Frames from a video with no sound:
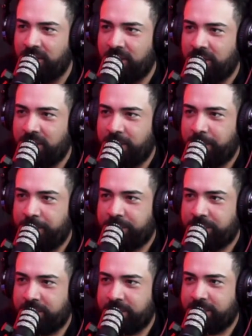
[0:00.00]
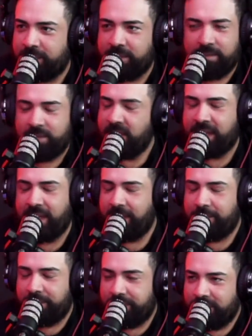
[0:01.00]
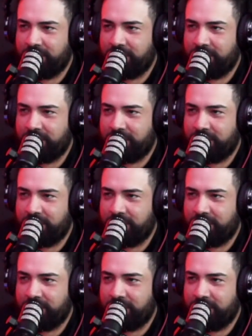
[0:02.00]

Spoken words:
I don't know. I've never really tried Adderall.